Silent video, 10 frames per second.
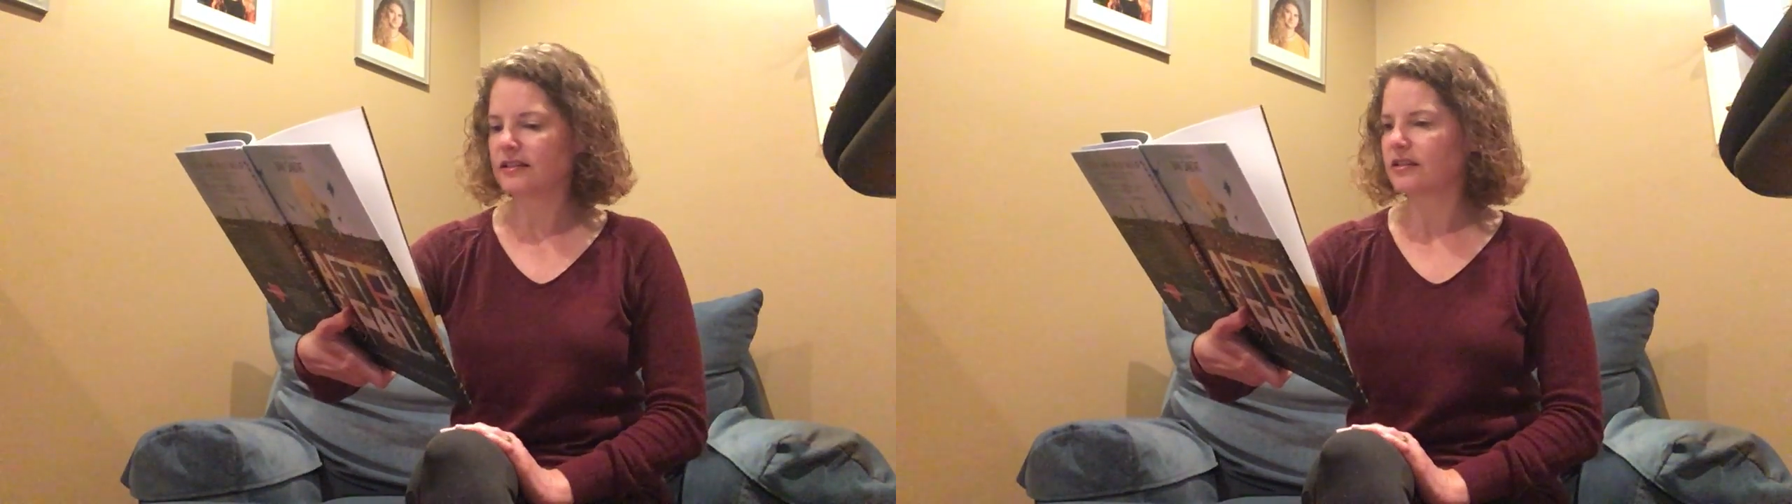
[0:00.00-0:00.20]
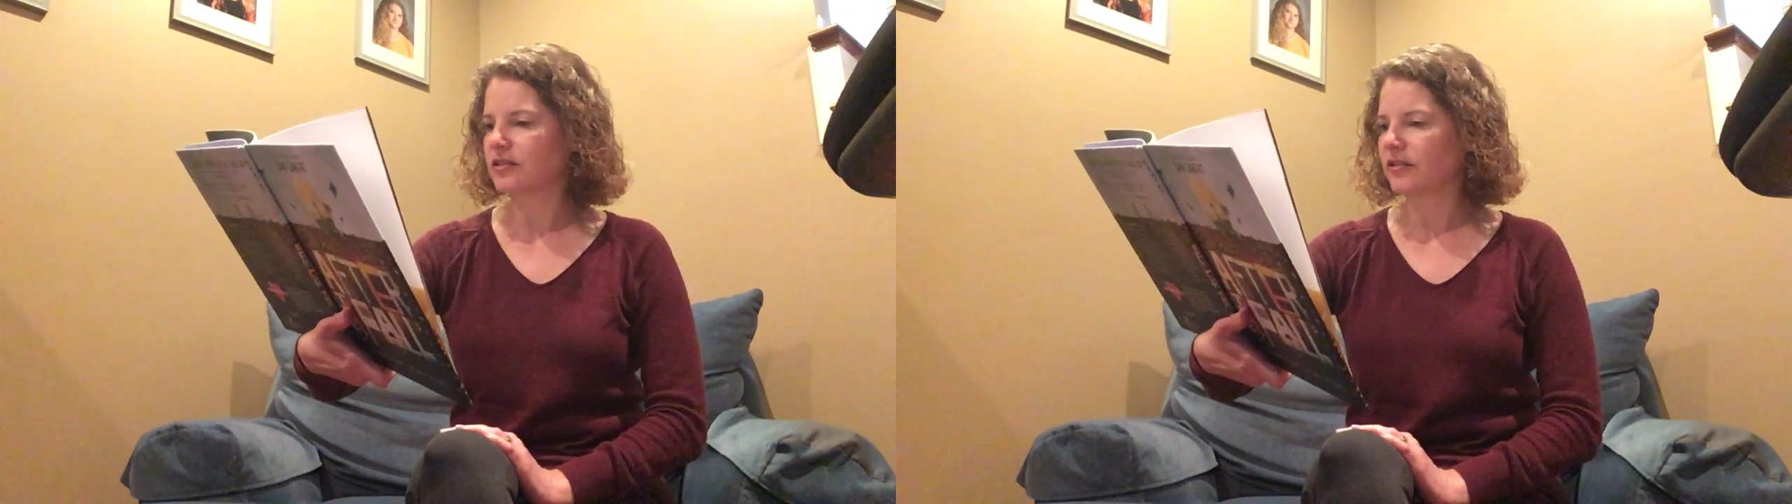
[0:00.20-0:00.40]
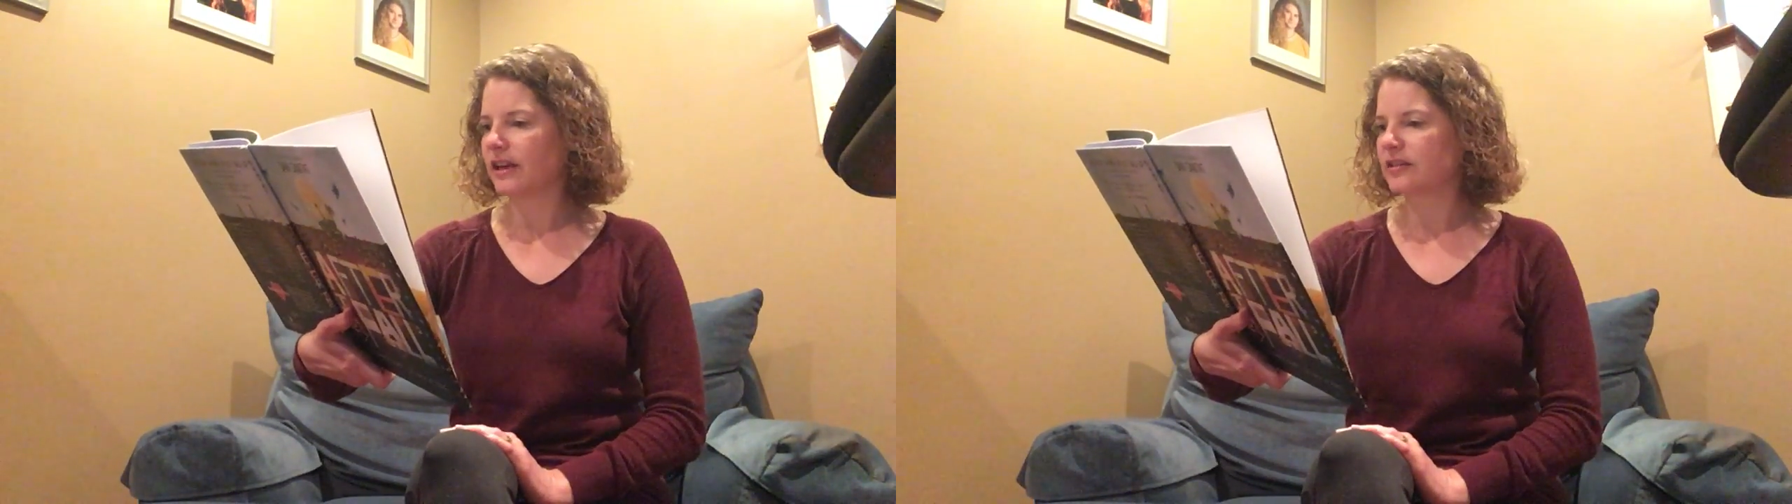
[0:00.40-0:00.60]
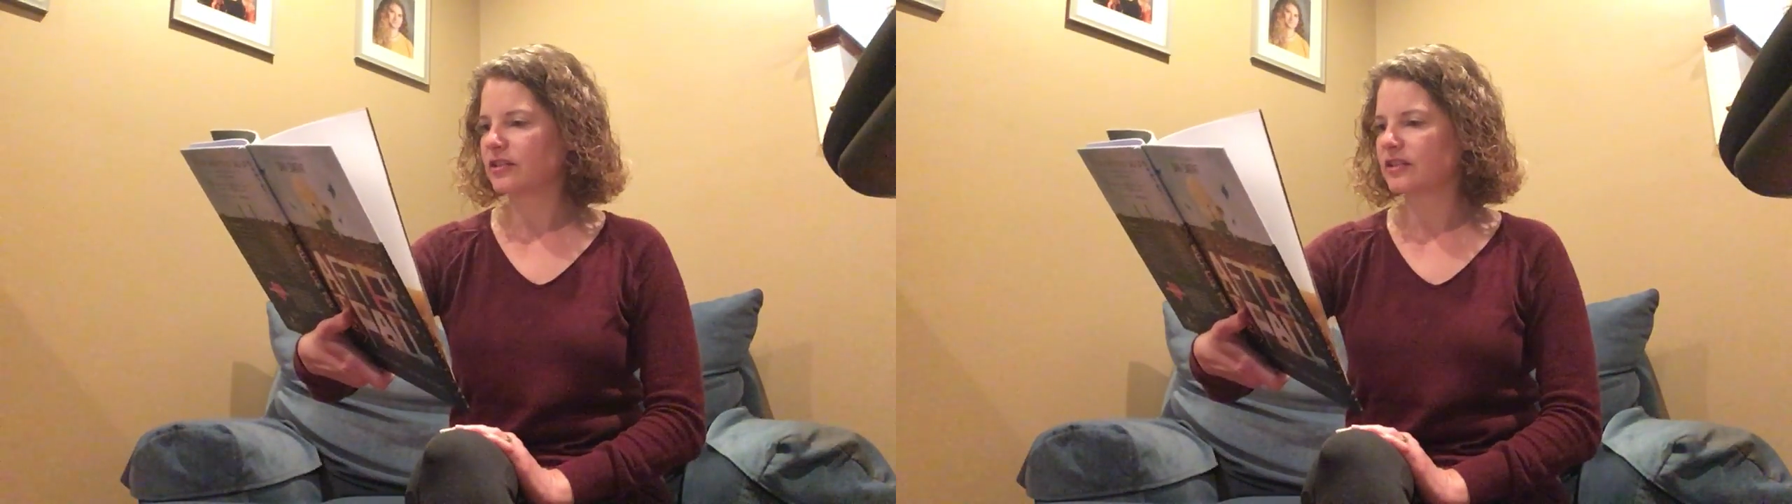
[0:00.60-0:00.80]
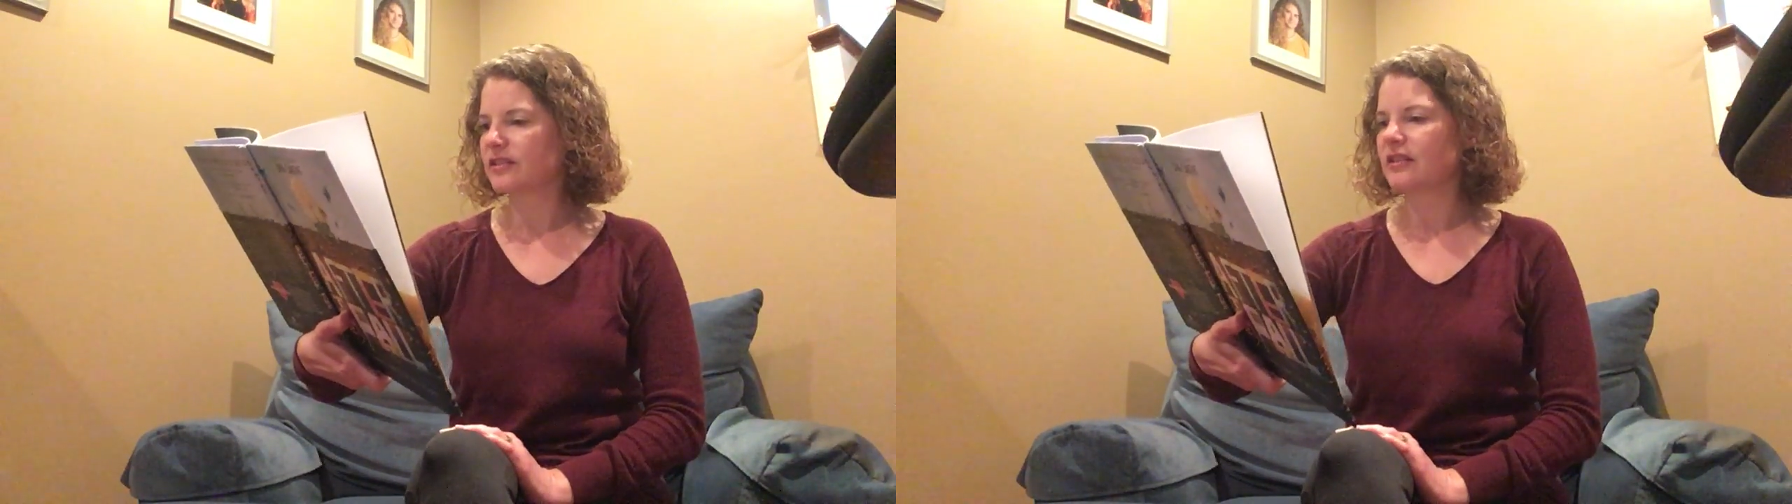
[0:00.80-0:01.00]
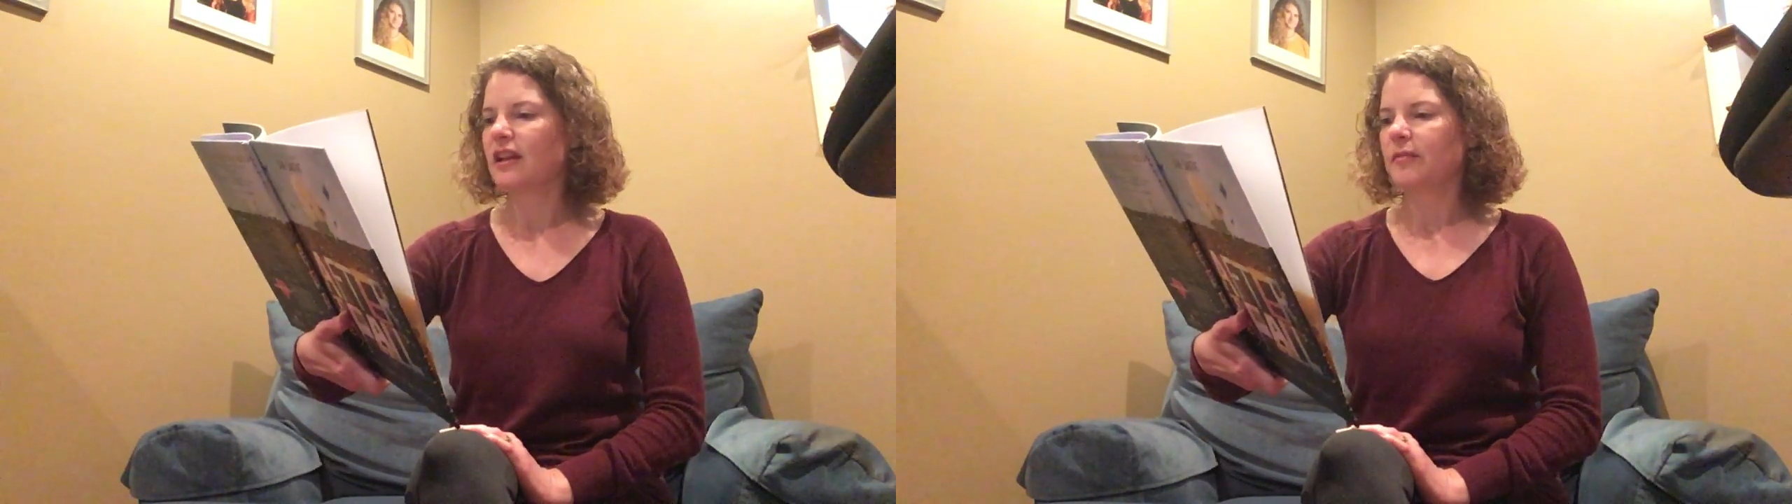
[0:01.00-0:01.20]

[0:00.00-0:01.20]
and scratches,